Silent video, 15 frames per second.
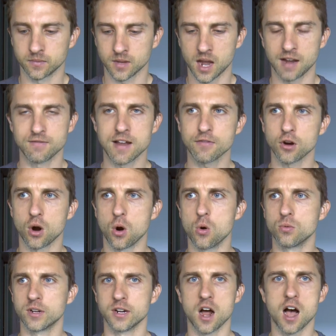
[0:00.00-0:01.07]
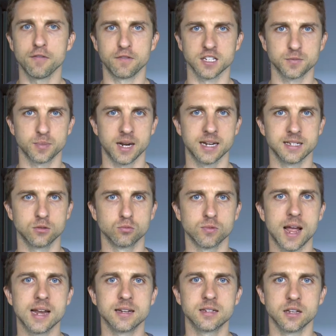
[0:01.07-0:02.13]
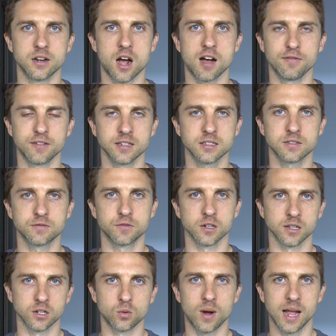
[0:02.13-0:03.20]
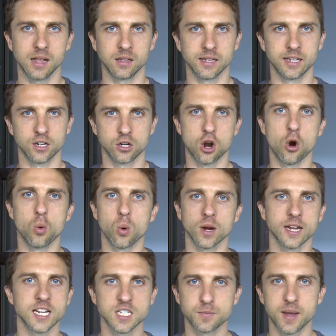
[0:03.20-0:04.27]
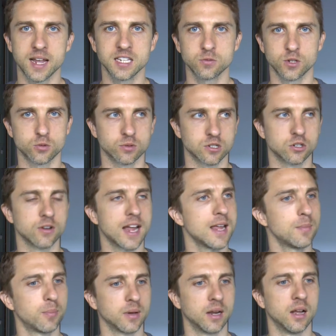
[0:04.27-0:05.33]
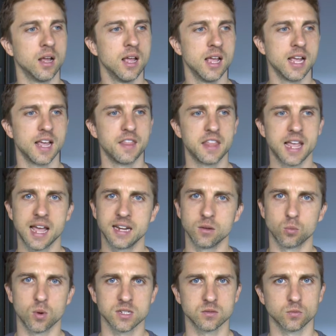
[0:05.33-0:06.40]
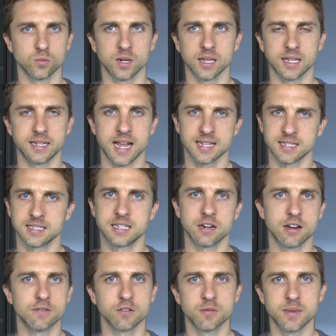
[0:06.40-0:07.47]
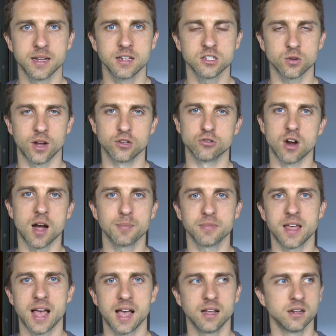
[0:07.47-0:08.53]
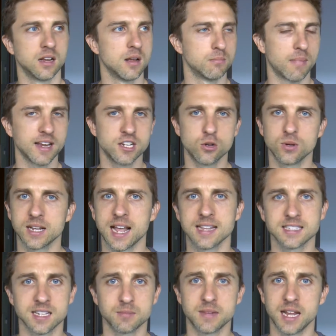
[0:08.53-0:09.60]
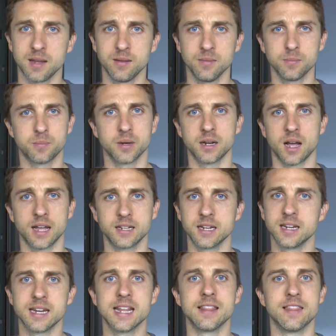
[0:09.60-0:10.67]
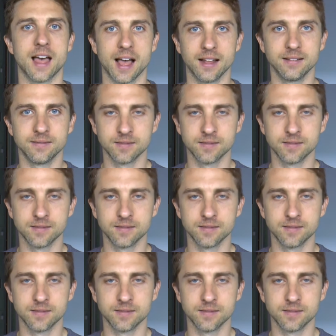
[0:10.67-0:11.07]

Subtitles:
I've never owned an office, but I did rent an office for a little while in a co-working space, which was great, but in the end it wasn't really necessary for me, so I dropped that. Might do it again someday, but I didn't need that.